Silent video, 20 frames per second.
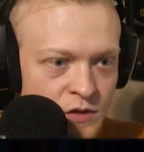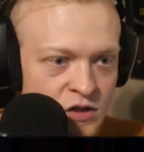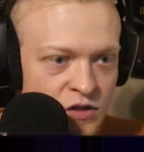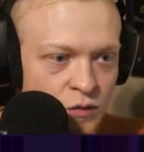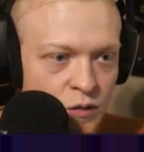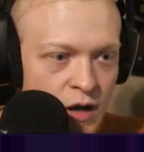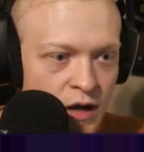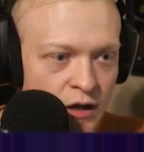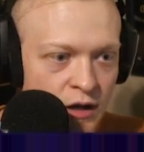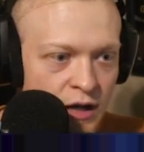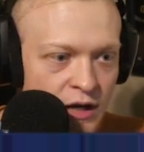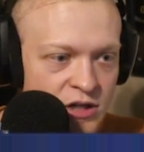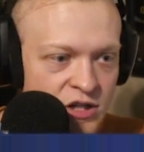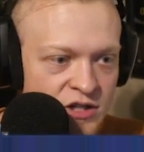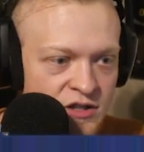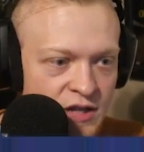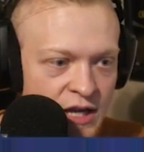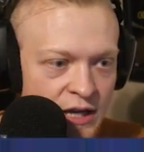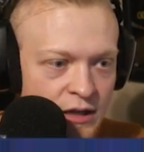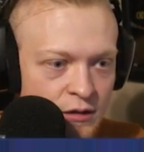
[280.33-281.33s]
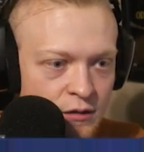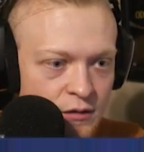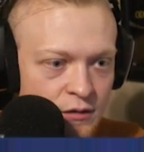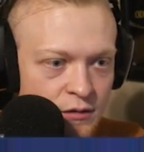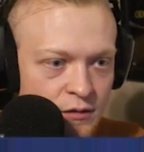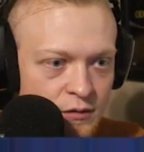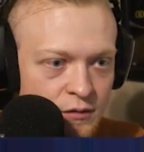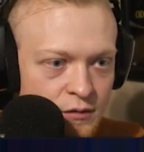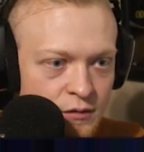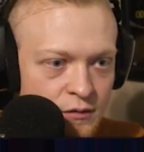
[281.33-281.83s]
So what? Could I just like...
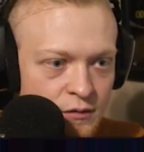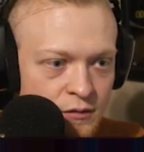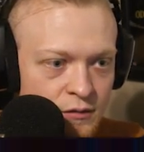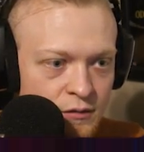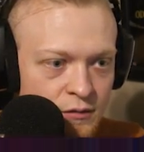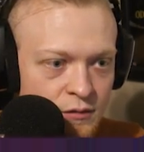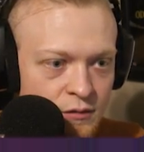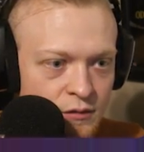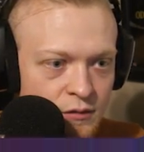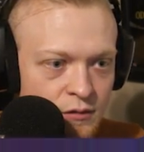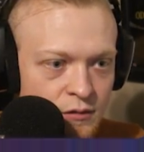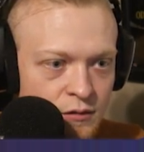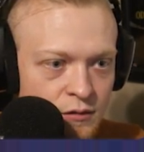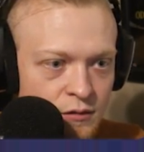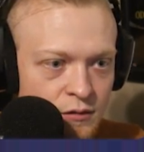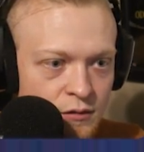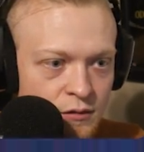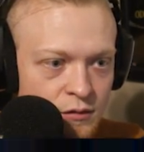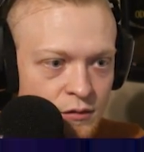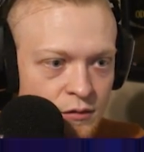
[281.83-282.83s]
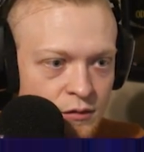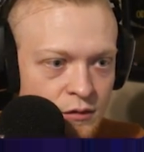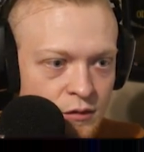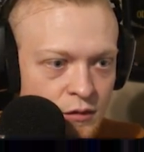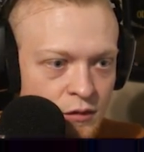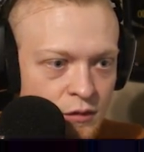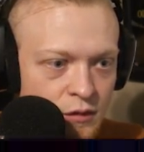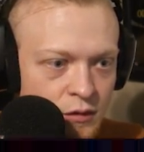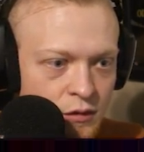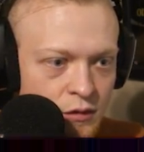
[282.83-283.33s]
Uh,
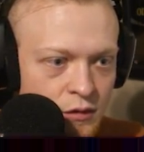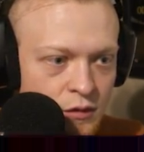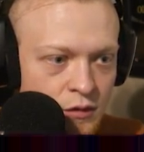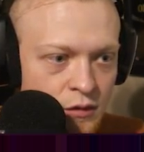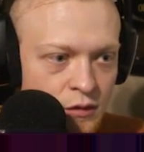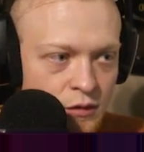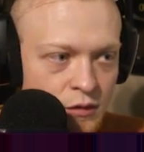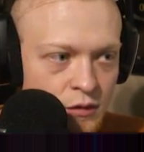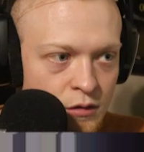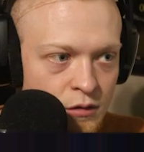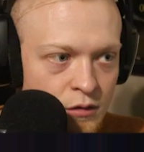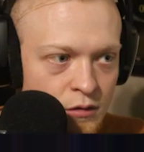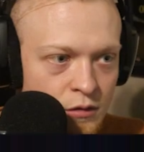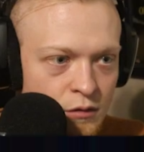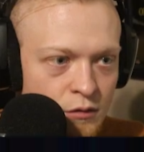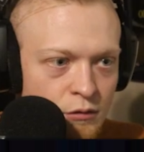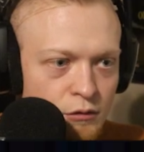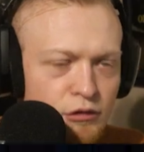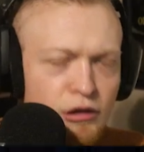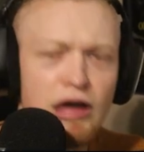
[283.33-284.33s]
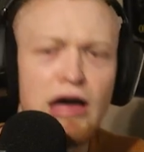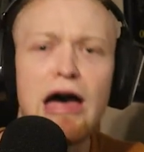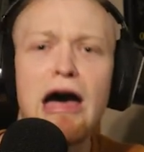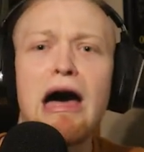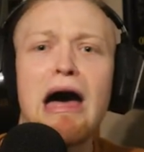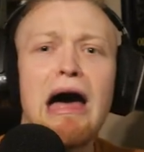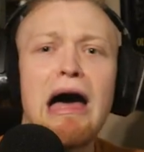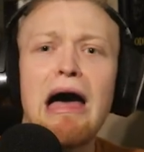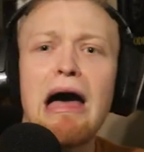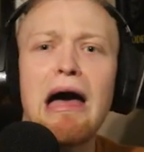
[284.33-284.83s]
uh,
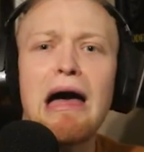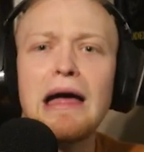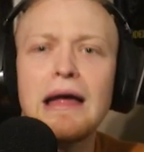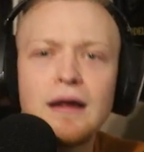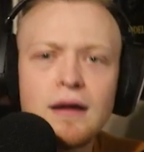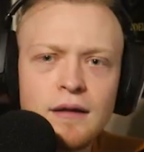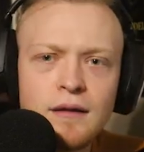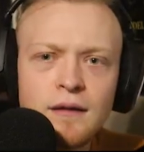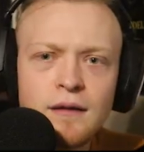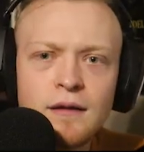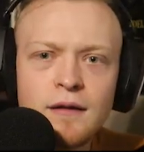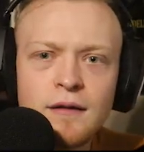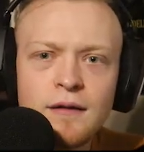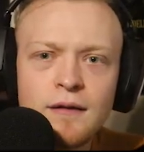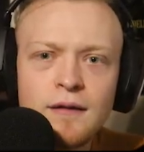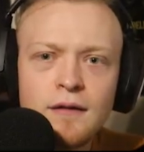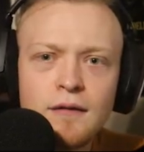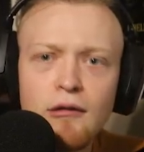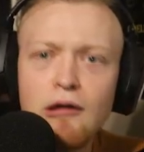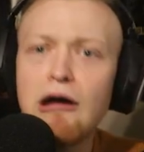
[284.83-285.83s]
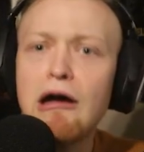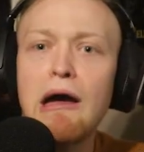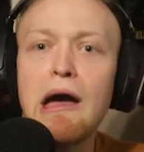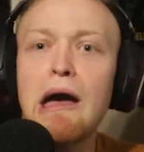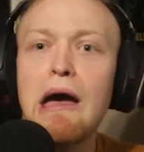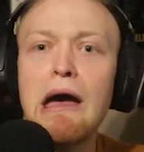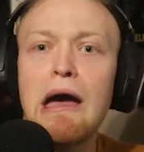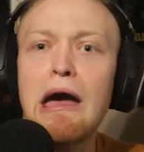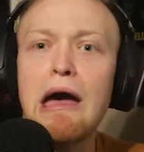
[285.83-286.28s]
uh, uh.